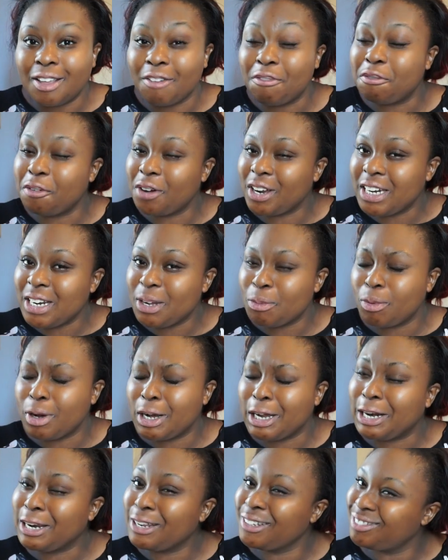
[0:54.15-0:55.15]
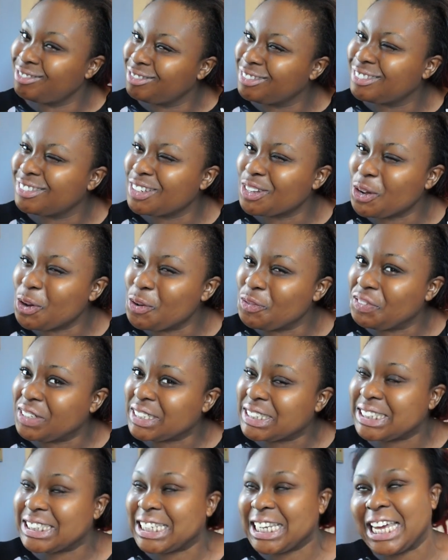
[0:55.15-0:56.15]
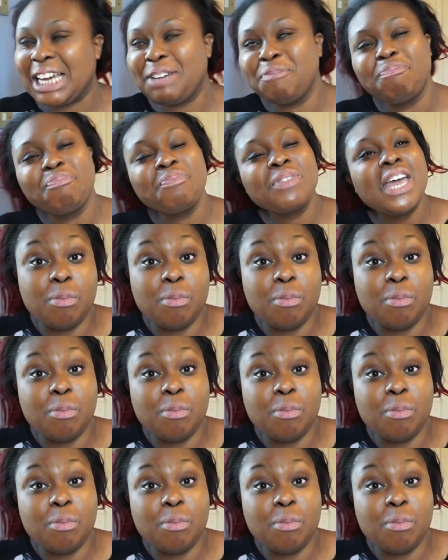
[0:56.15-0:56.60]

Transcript: the funny one, obviously.